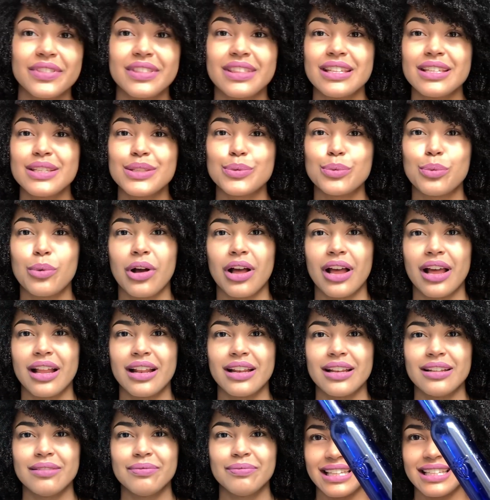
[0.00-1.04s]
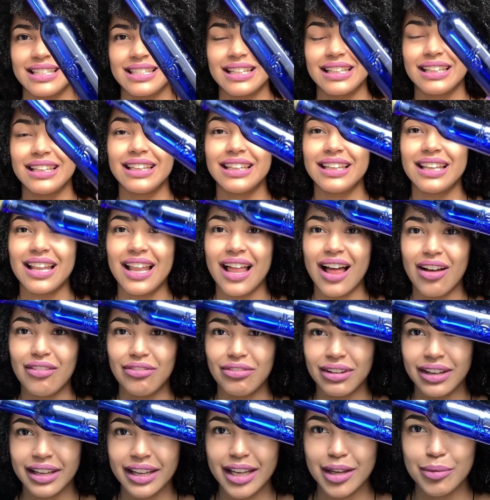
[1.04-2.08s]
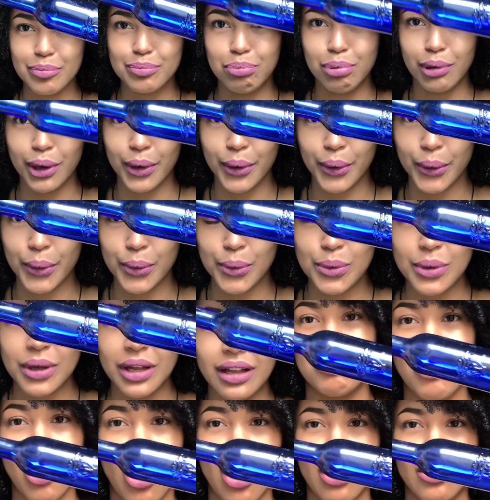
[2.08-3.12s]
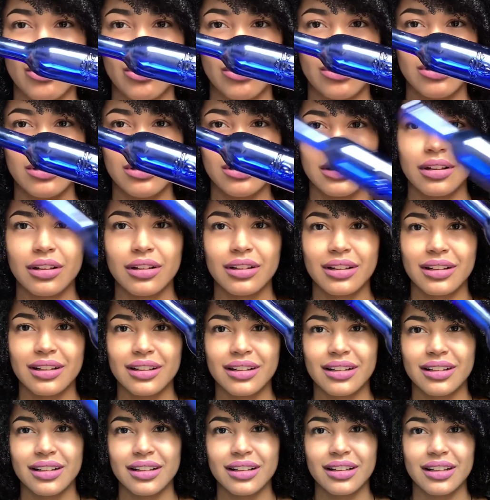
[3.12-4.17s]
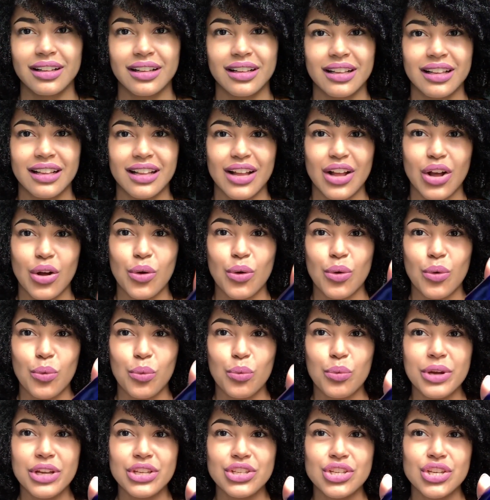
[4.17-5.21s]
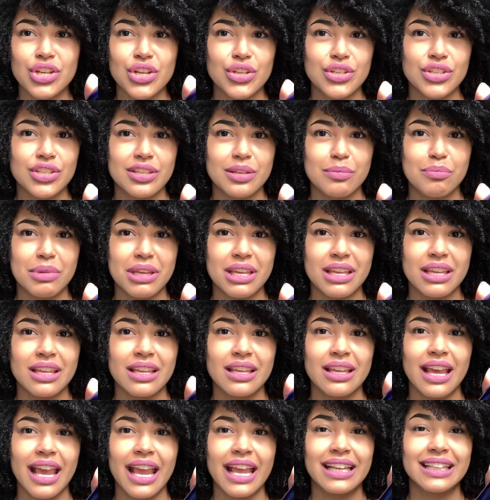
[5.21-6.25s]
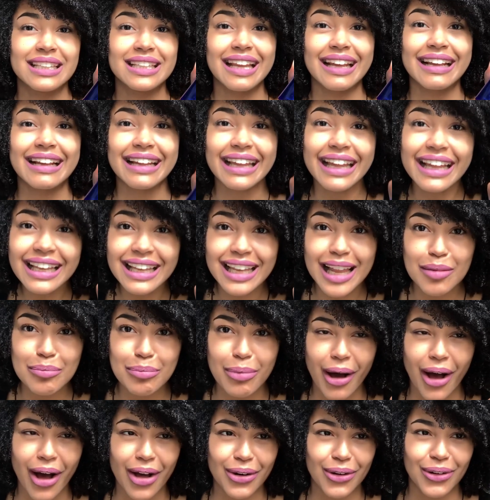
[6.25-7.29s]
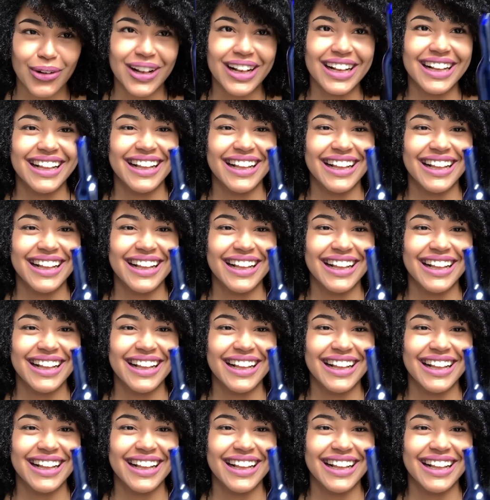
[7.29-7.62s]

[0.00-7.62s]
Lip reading: this one is a lovely blue bottle, which used to be a tequila bottle.